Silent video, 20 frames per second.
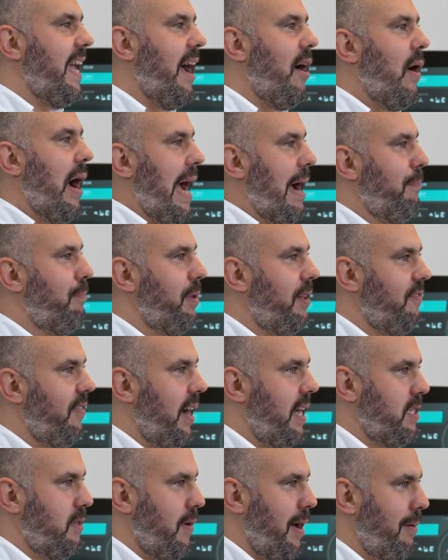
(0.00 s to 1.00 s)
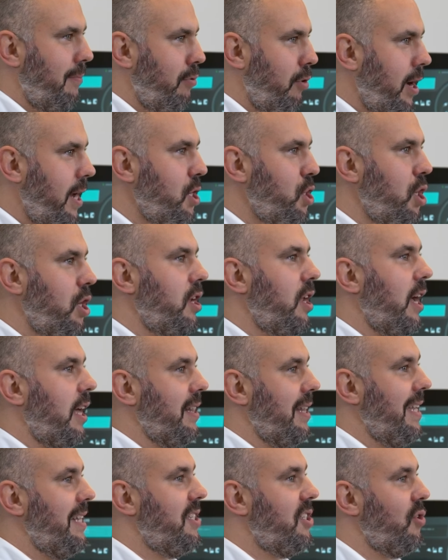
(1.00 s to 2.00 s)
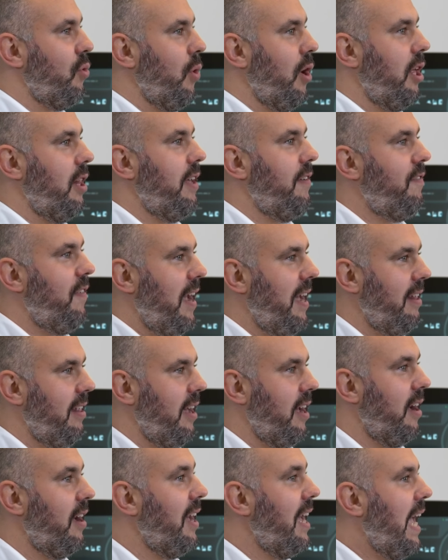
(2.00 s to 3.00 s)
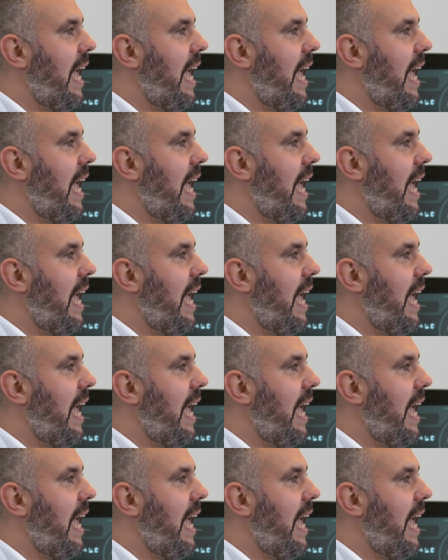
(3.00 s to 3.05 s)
out amplifies vibration and leads to early failure.